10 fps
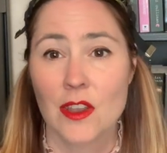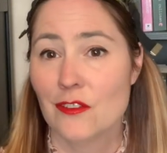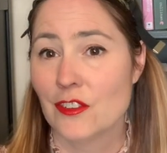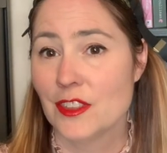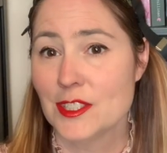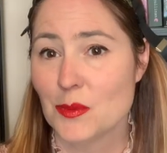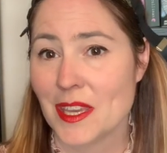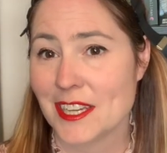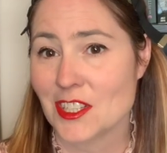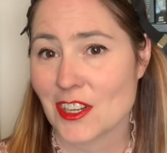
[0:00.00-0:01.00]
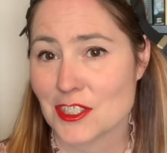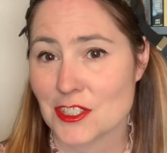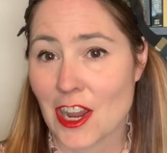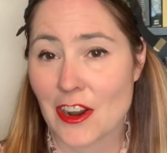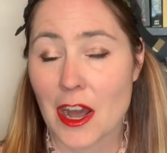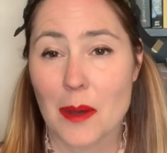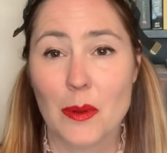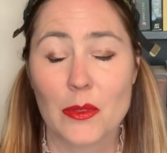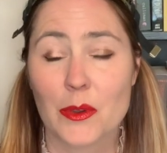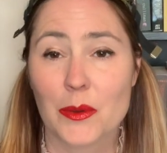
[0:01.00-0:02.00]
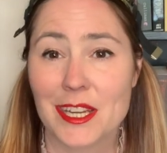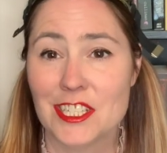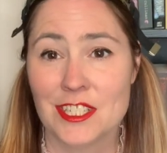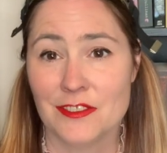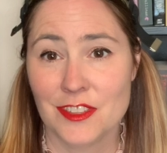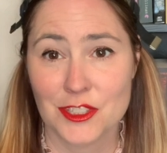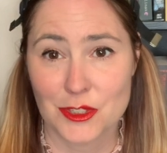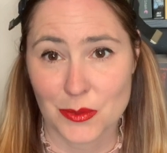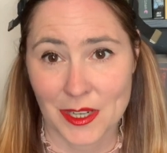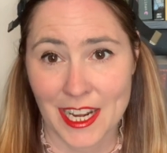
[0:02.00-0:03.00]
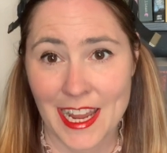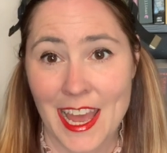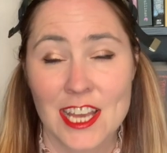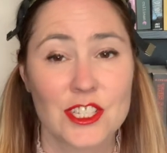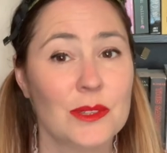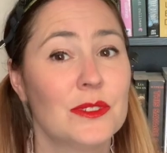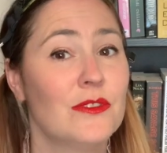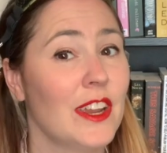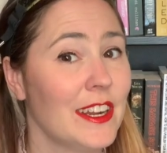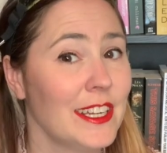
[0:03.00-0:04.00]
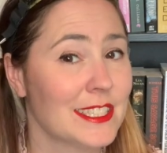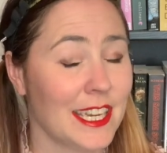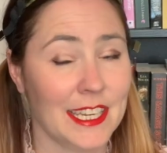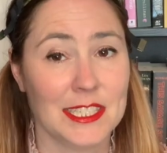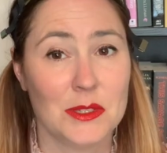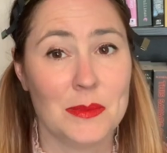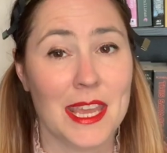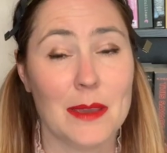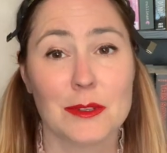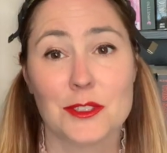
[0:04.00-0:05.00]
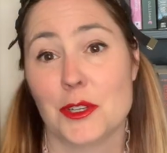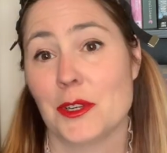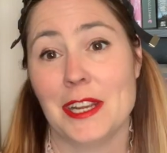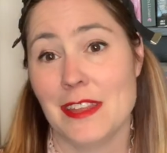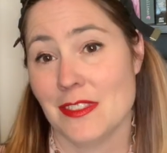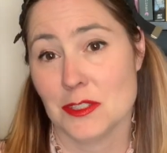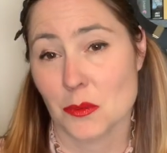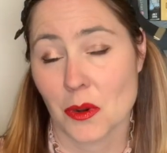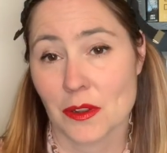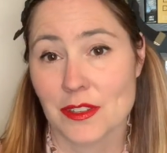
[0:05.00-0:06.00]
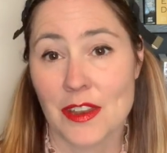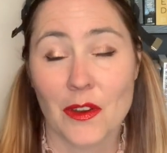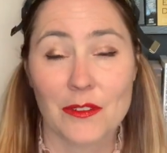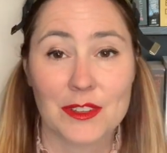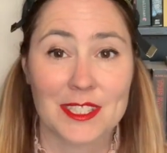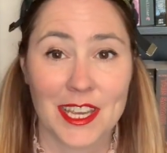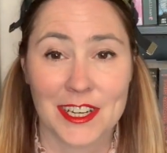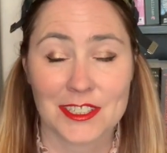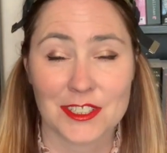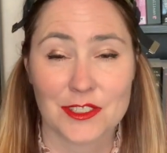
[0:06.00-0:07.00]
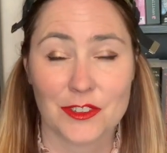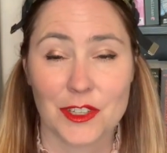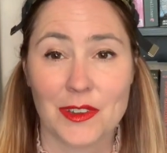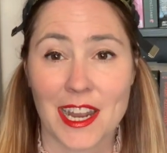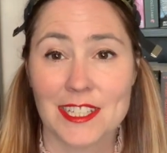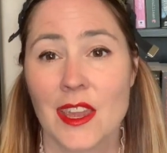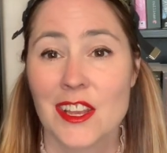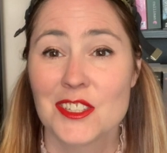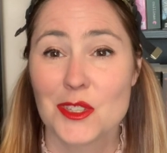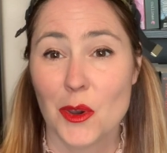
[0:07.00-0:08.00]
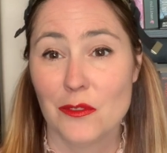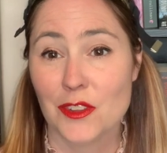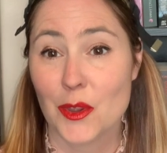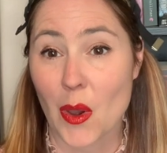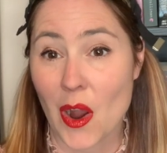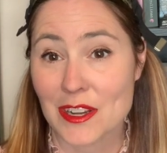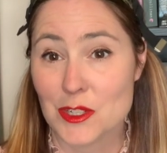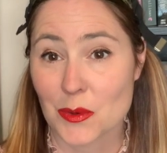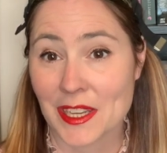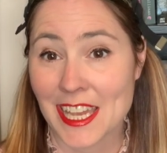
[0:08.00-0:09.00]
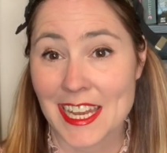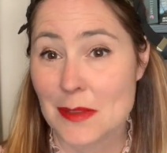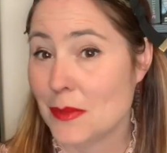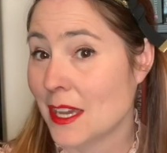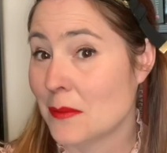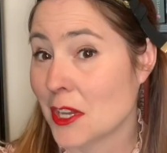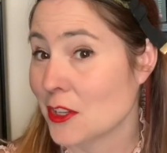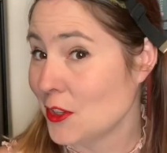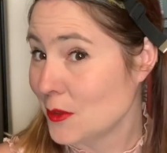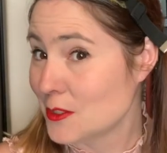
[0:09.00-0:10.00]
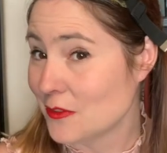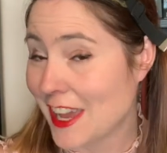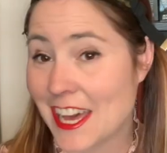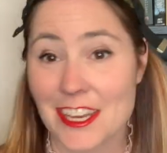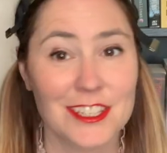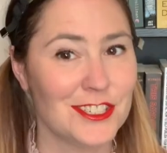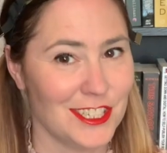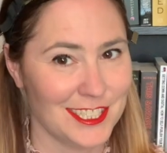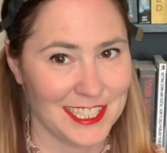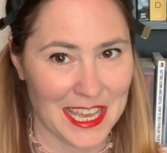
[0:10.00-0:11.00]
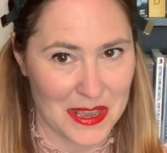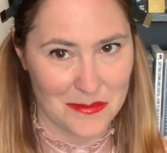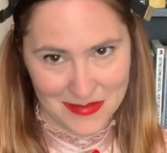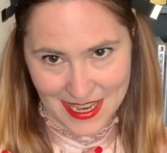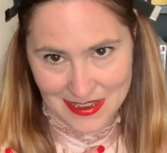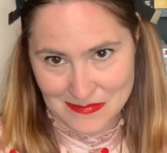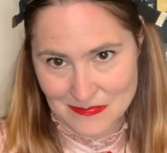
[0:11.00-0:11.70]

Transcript: For this week, I talked to Zara about the creation of this story. She was very excited to be able to create this world and all of these characters for you guys, so hopefully you are enjoying it and becoming a huge fan just like me.